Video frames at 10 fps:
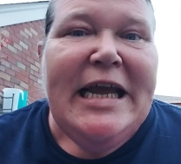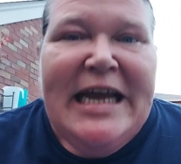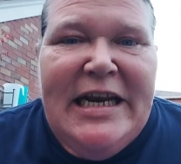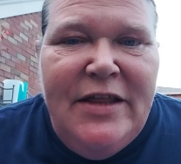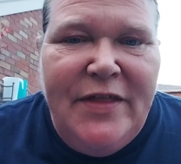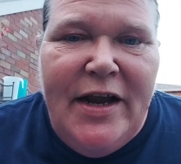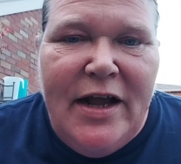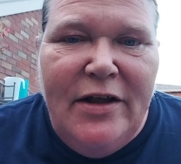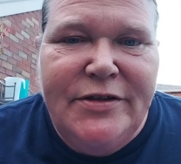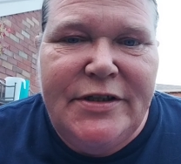Anything
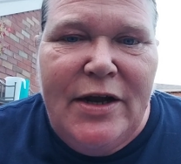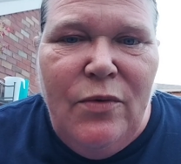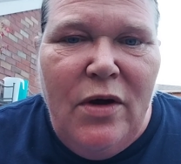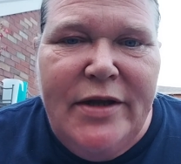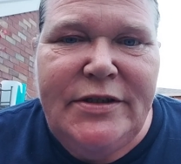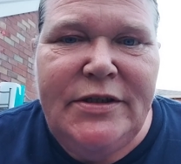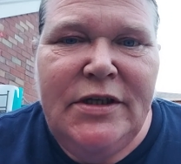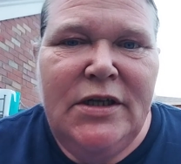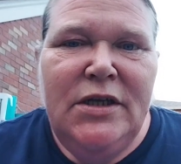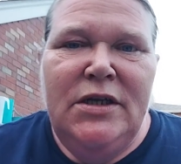else they want.
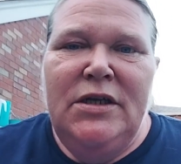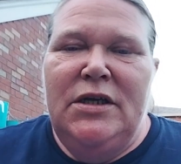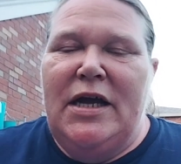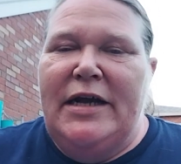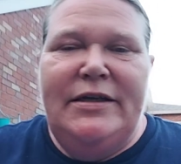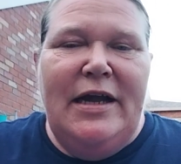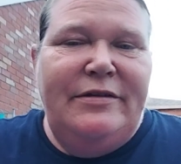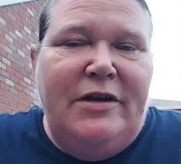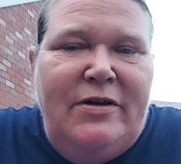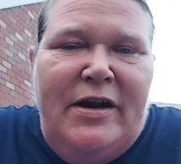
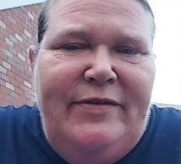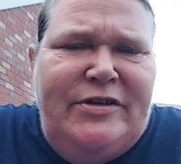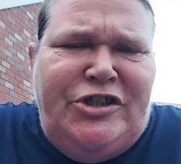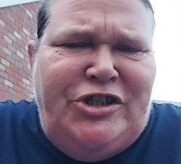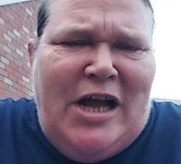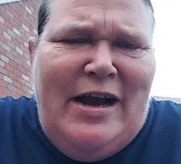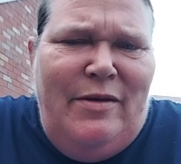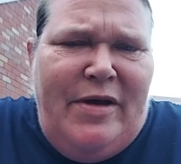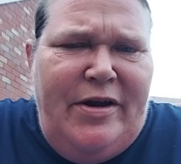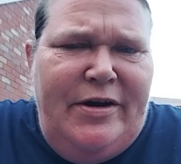They're not even shy
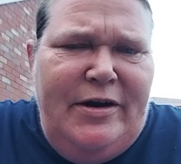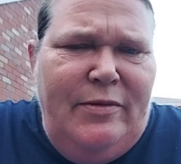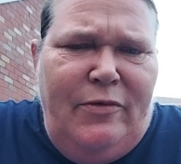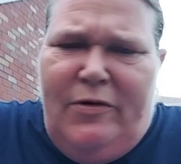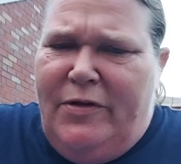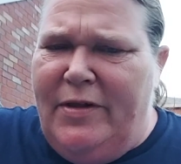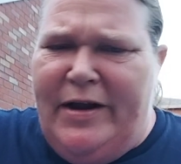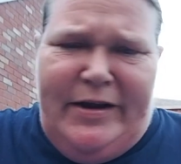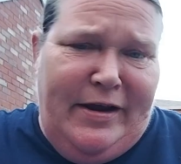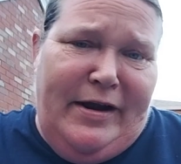about it anymore. They're
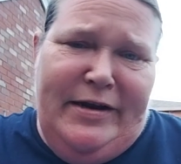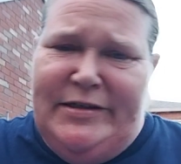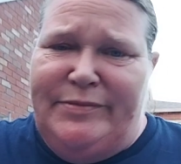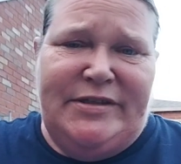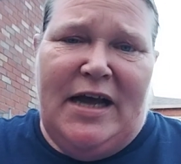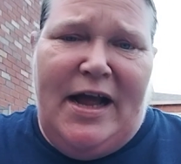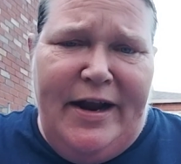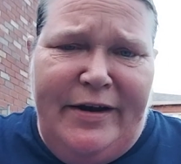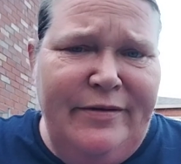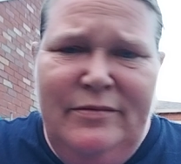like, yeah, I need some
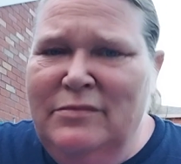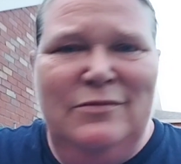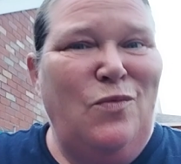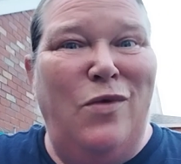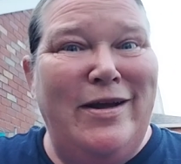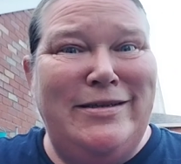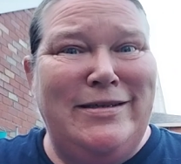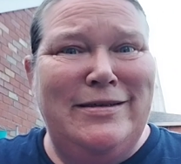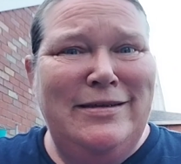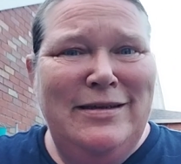Tide.
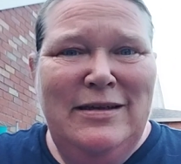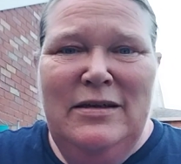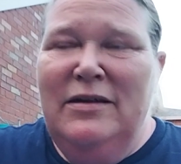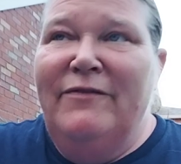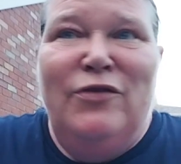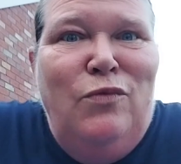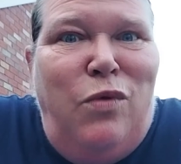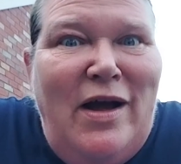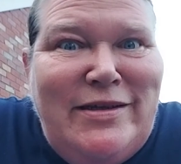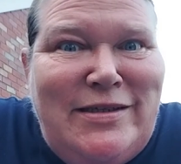What? For
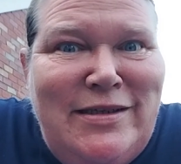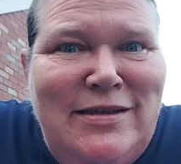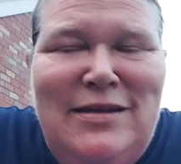what?